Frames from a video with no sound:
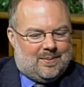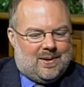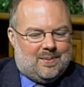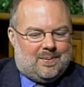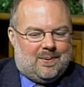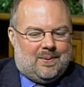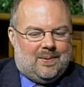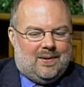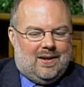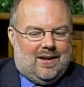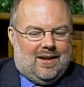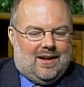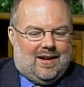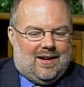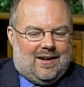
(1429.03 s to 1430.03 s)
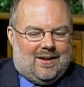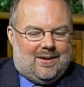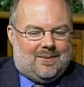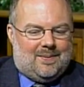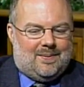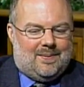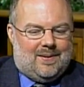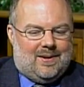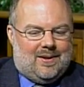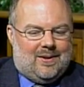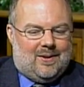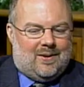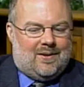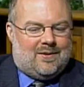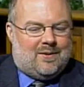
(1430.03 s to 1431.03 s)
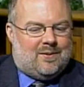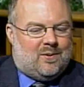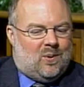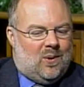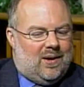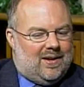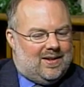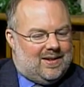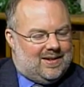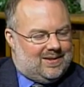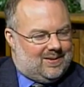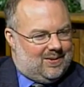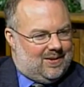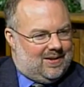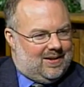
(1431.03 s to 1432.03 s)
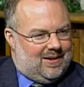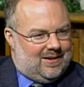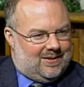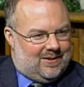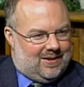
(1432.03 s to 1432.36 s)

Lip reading: People, have avoided these sort of things.